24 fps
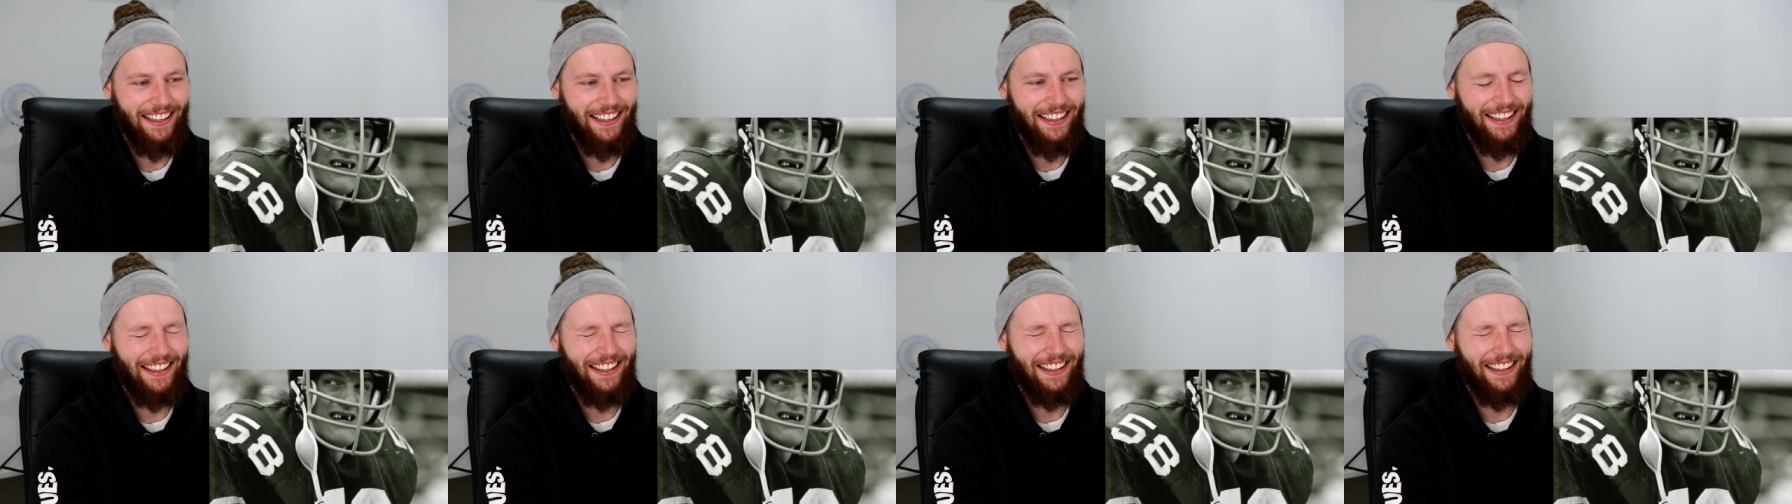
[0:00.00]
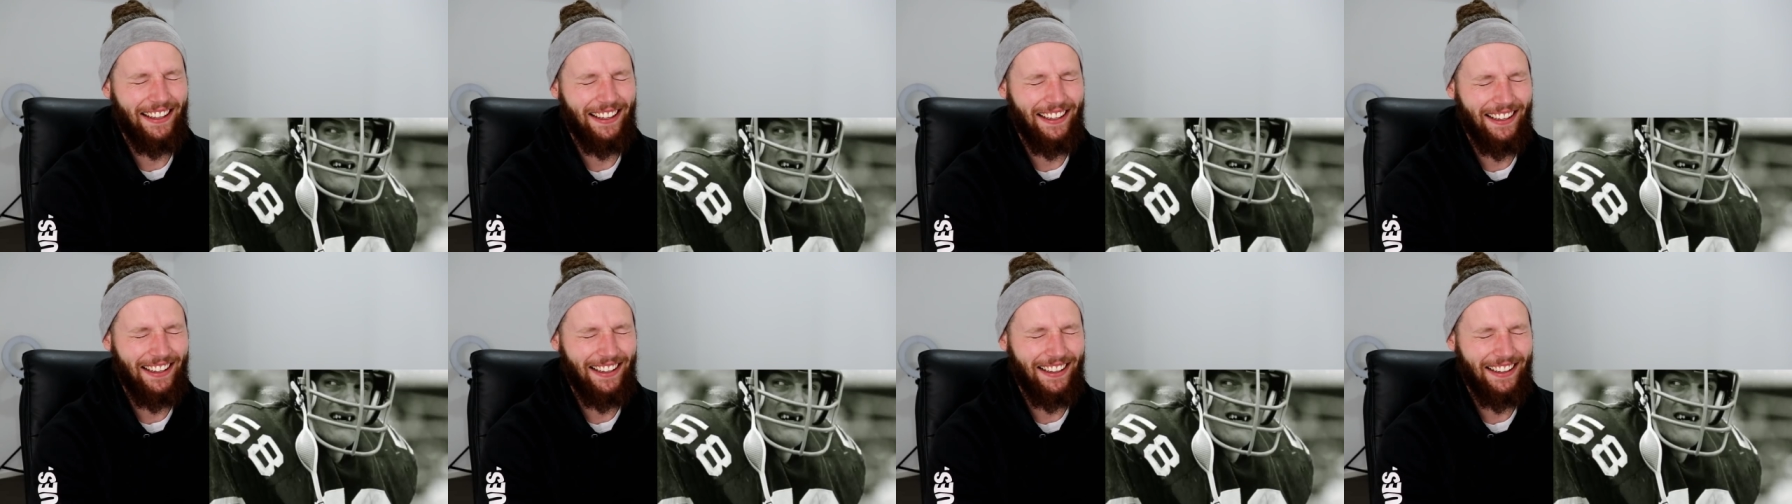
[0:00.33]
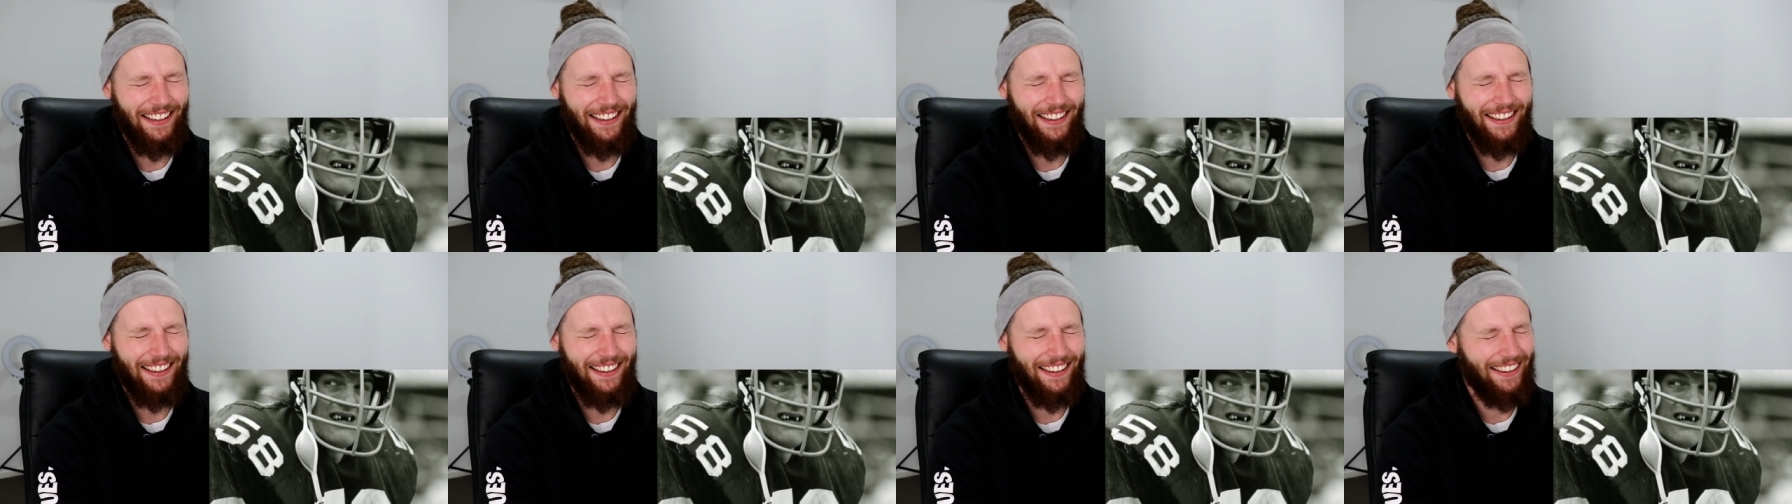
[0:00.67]
his dentures while
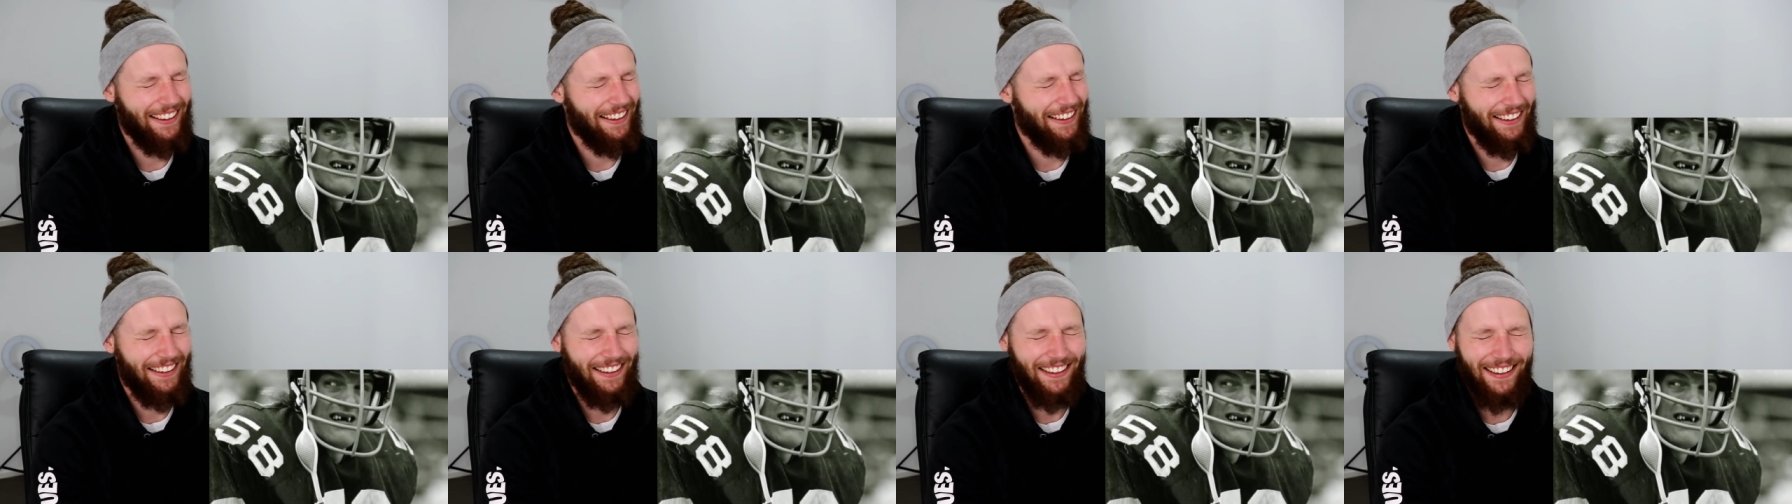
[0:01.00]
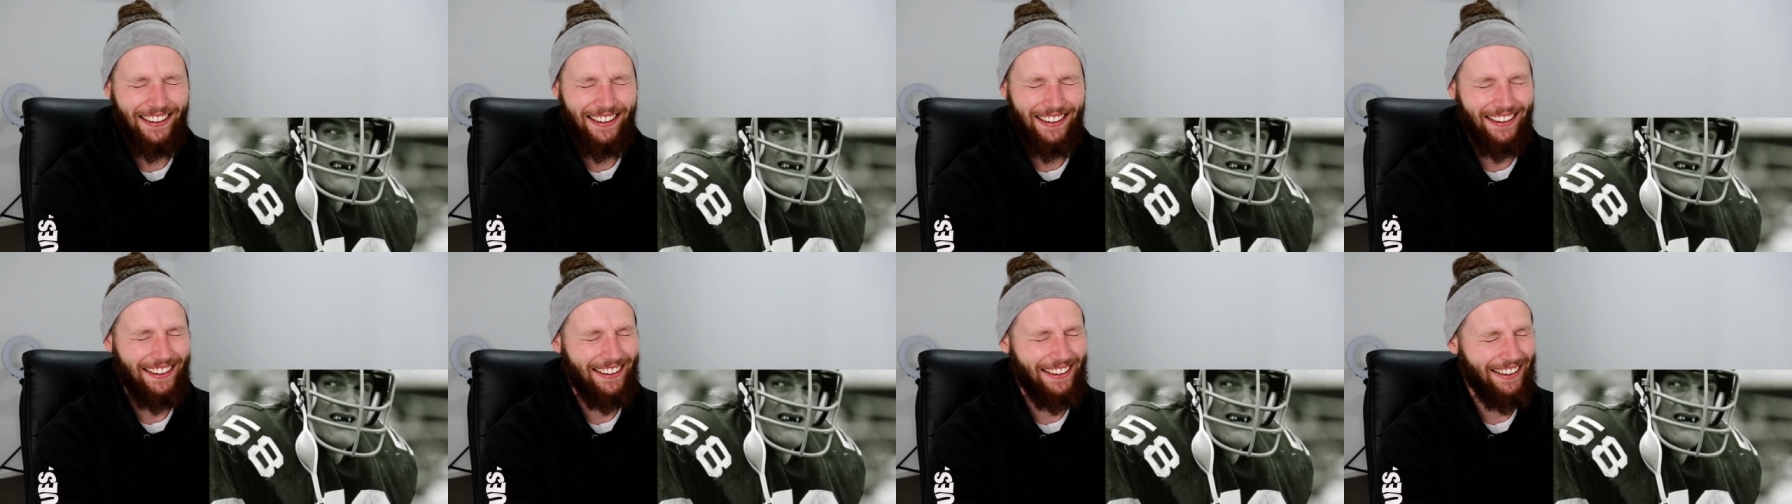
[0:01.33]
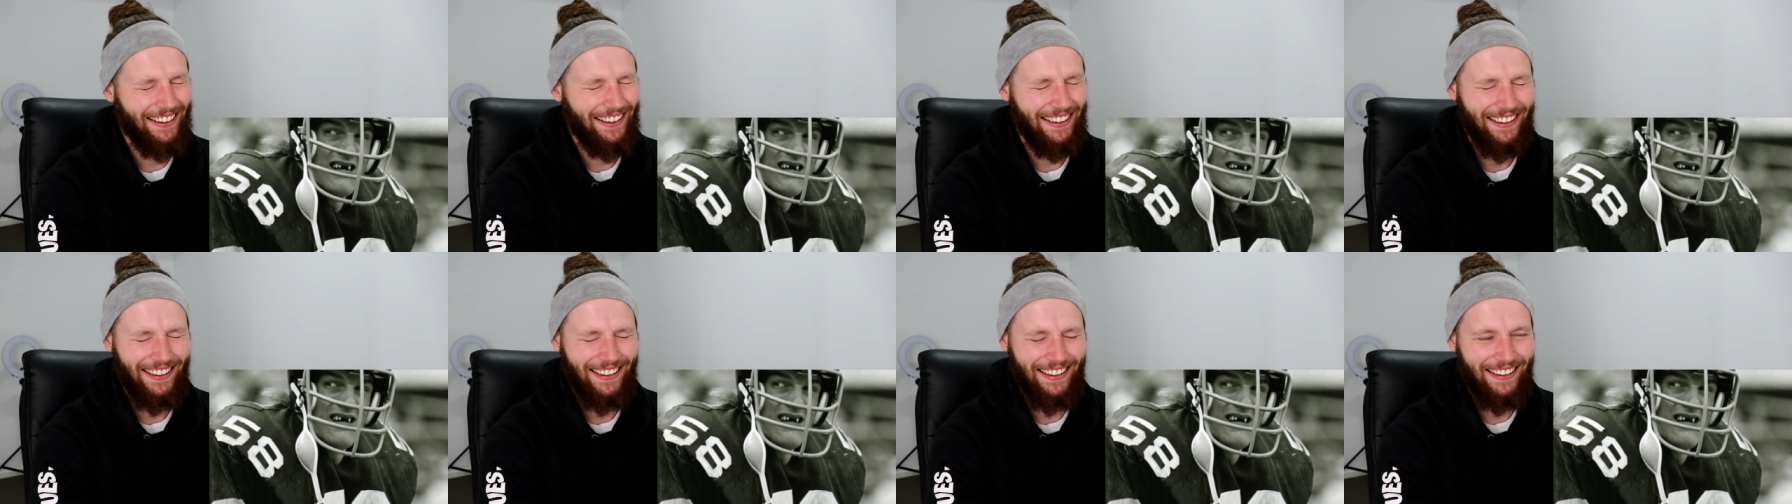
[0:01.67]
swimming,
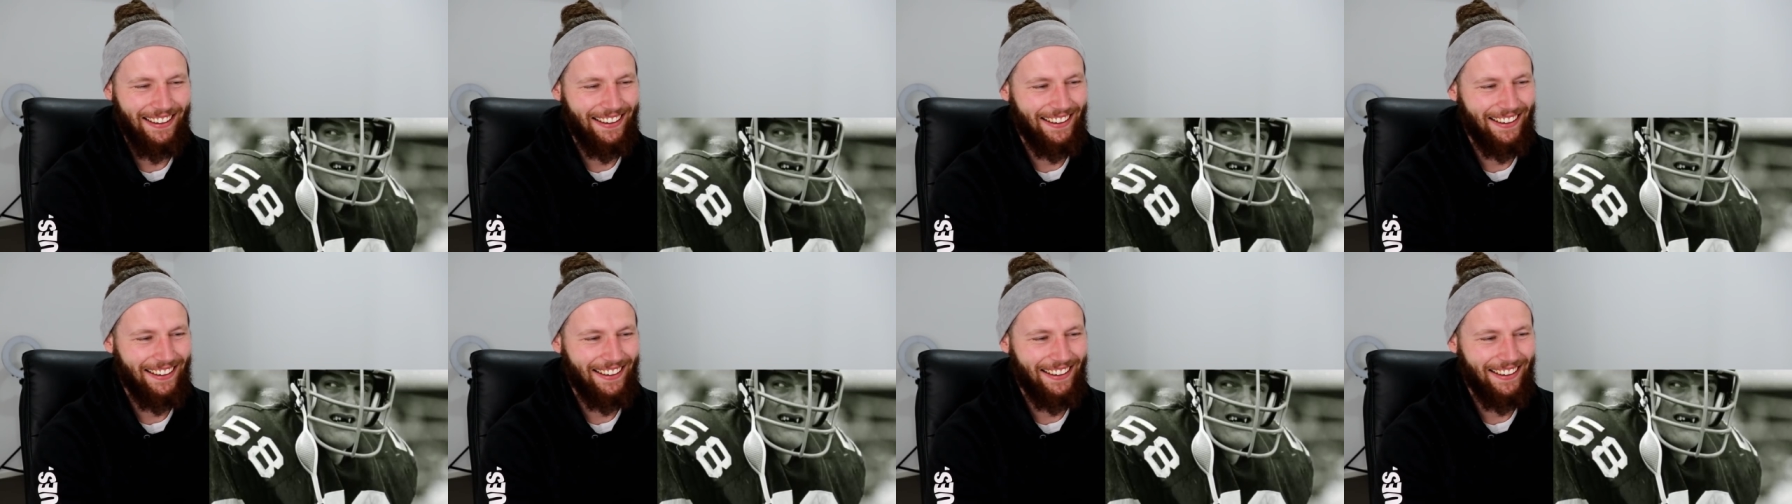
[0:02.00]
he stayed